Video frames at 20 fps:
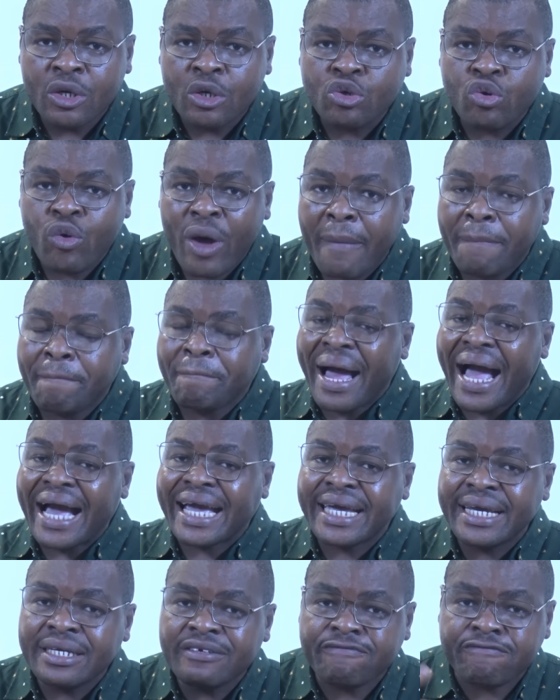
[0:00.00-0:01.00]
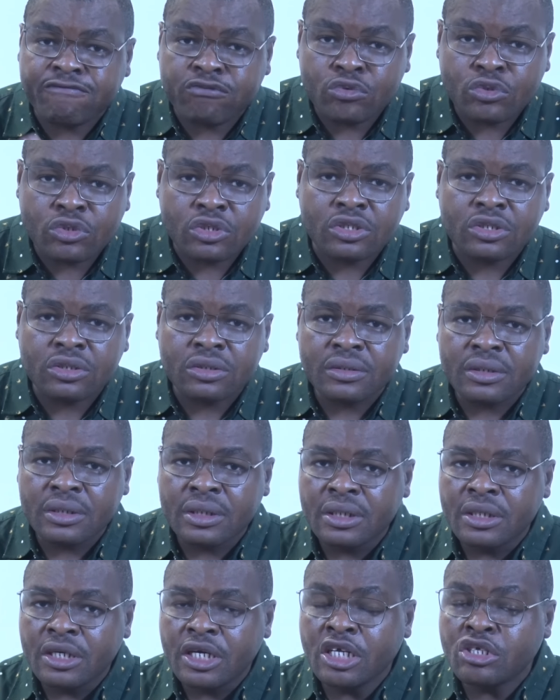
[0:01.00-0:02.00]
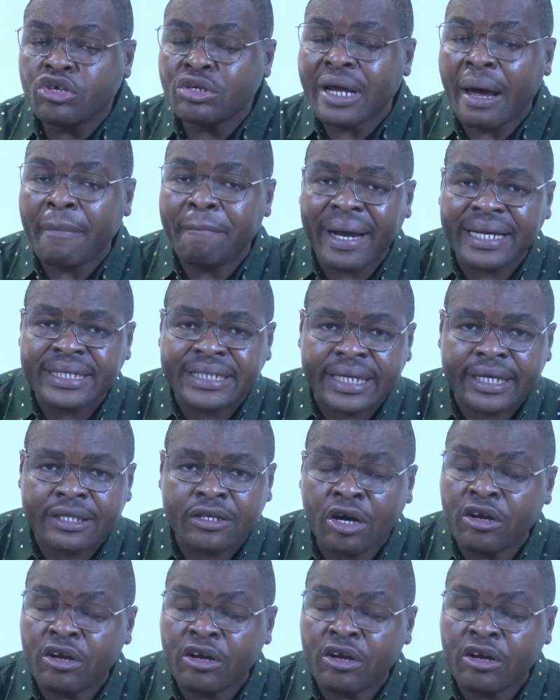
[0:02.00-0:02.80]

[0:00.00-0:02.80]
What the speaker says: You were packing fruits into that basket.